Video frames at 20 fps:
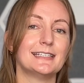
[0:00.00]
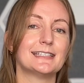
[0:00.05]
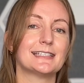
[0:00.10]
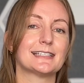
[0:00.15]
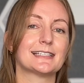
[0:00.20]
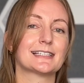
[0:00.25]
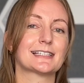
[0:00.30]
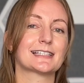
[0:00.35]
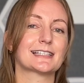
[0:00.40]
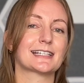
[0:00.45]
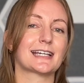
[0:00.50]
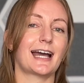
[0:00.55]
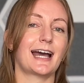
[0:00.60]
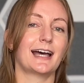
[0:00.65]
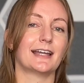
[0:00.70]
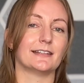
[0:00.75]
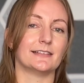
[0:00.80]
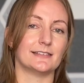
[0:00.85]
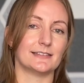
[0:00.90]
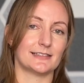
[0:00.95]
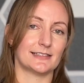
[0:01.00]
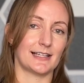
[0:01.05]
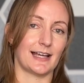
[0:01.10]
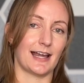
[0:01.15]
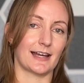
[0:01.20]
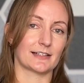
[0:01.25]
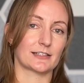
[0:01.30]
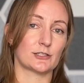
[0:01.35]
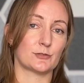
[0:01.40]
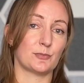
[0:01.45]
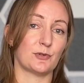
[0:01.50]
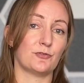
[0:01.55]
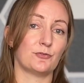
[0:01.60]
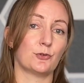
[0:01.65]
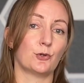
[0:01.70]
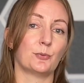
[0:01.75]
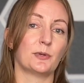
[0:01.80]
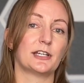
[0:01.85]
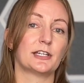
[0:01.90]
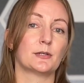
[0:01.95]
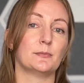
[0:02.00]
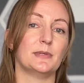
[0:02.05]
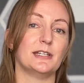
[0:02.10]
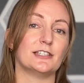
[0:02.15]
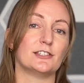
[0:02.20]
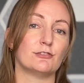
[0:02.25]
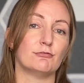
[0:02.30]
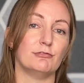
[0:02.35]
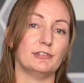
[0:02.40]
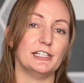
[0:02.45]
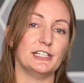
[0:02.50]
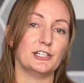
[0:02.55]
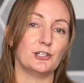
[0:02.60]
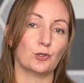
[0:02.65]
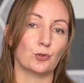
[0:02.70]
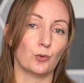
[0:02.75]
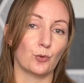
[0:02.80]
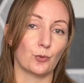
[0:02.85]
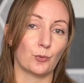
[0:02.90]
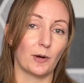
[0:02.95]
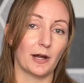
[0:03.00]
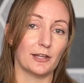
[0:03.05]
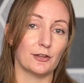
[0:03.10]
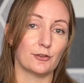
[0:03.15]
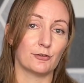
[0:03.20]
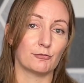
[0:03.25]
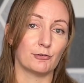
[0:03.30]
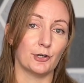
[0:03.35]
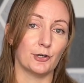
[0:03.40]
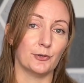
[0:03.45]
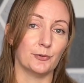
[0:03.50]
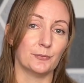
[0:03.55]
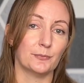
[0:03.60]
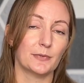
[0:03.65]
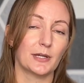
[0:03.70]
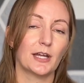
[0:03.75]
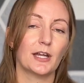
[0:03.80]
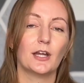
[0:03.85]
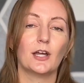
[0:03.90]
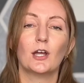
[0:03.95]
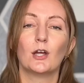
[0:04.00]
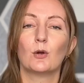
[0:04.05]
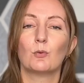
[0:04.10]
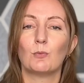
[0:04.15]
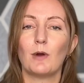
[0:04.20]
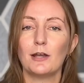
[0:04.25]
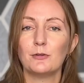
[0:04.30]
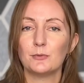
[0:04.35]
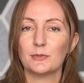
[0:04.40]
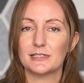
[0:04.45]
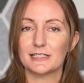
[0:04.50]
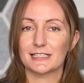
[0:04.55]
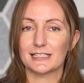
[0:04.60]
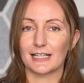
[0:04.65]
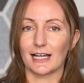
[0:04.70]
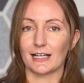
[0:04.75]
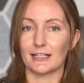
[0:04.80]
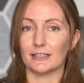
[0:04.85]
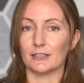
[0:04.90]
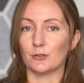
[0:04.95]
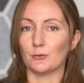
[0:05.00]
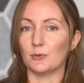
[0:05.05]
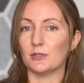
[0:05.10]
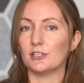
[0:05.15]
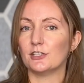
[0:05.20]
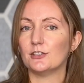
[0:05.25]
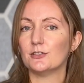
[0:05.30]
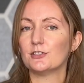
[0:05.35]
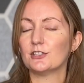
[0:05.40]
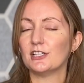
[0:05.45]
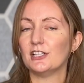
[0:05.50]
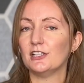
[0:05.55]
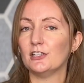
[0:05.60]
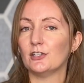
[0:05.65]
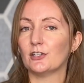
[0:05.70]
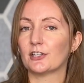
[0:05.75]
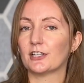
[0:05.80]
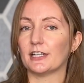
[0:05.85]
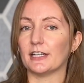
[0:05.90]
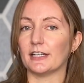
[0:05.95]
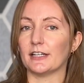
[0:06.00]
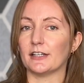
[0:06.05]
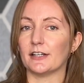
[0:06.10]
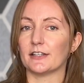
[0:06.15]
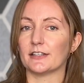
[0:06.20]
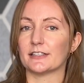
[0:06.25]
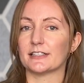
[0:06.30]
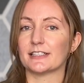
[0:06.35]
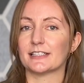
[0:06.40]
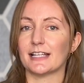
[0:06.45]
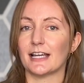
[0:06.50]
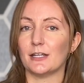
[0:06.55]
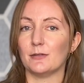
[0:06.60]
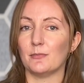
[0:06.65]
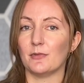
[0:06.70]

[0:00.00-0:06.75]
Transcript: to scan text before we commit to reading all the way through. When we're scanning, we're usually looking at the same